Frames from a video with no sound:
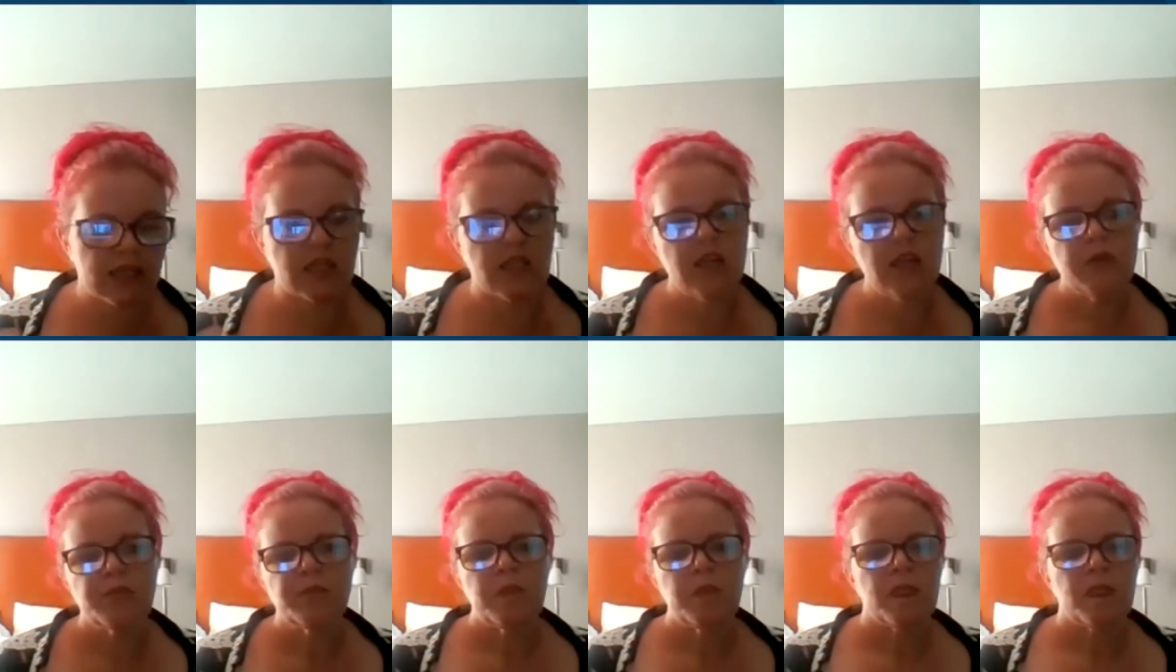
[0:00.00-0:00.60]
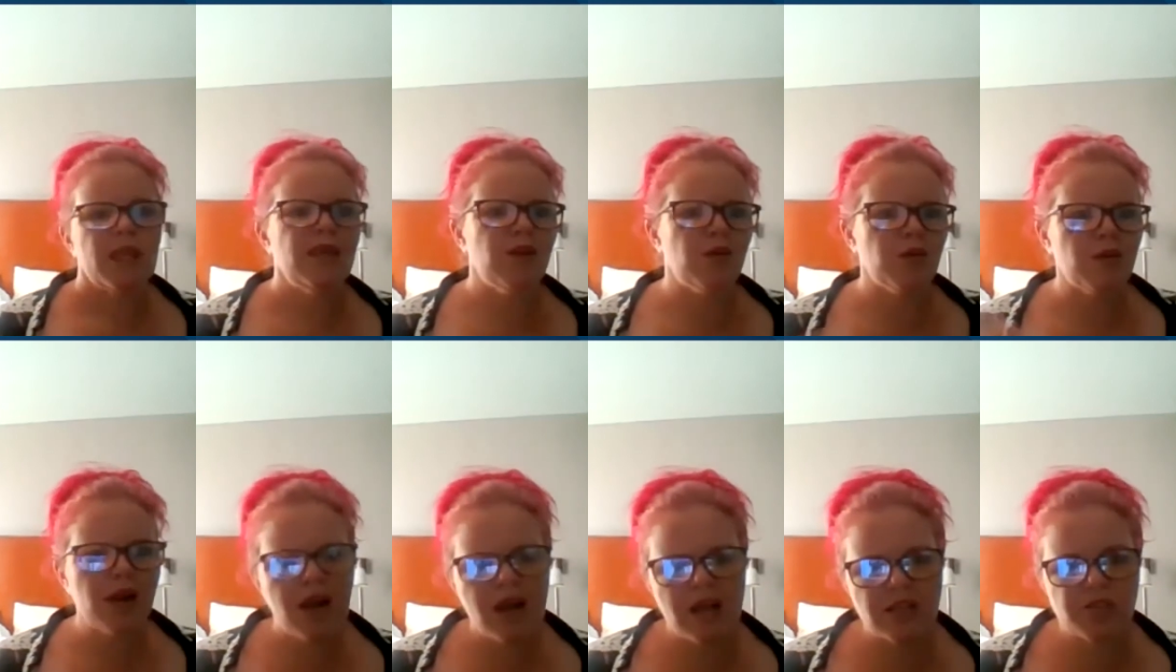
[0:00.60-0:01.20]
And
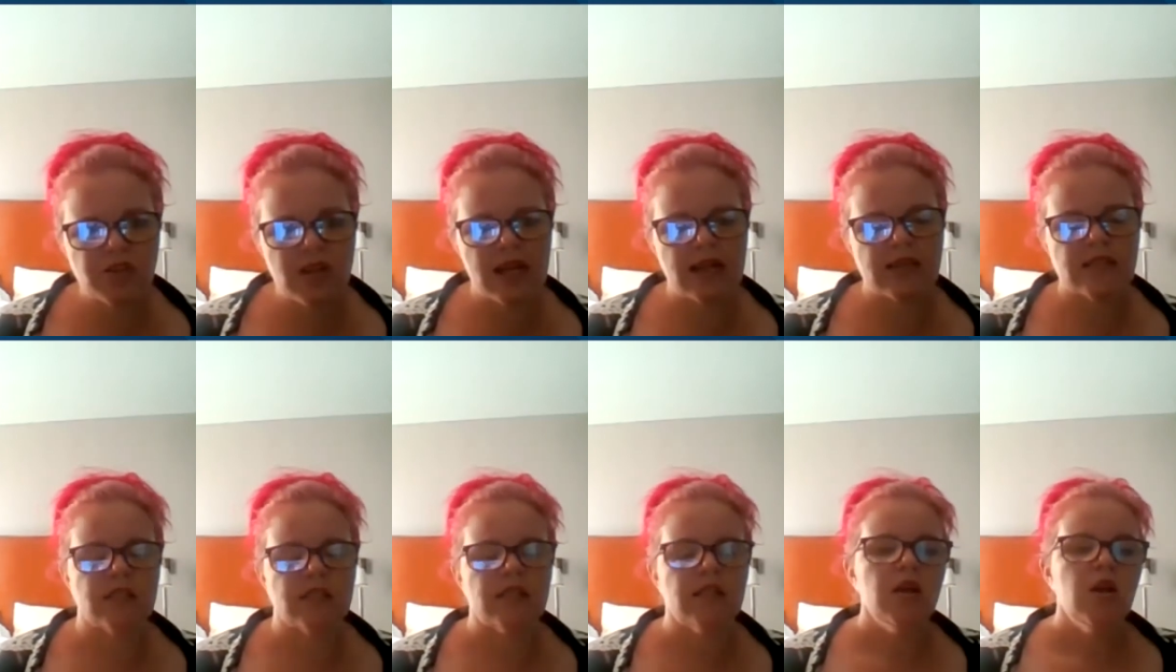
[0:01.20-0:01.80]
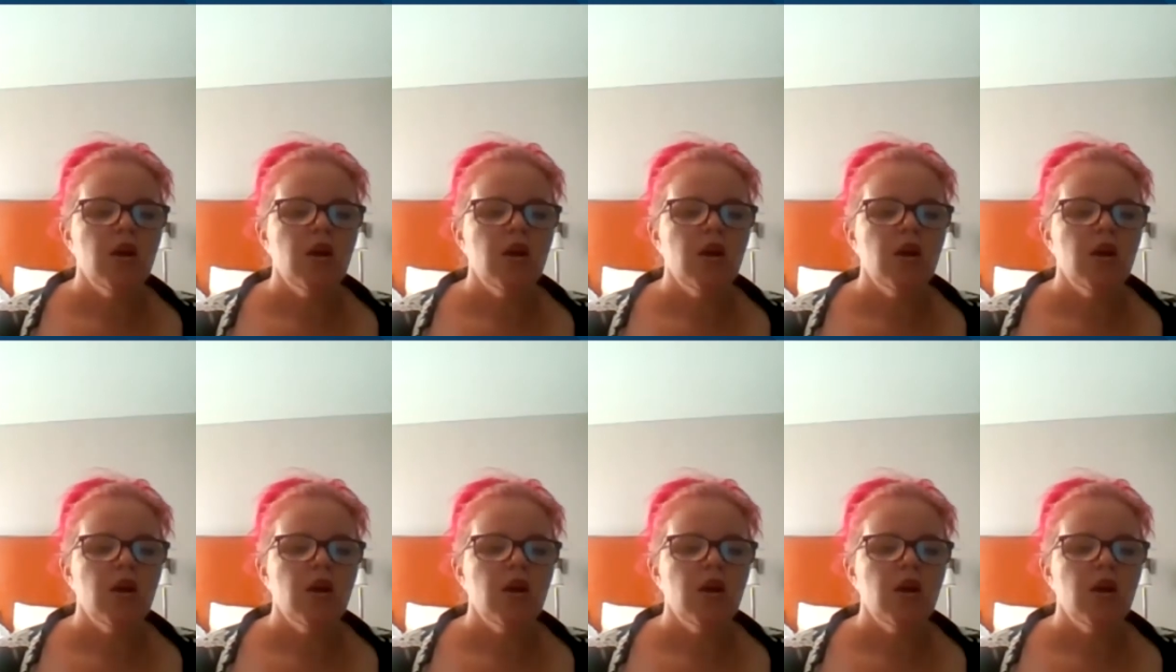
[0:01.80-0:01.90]
contracts. And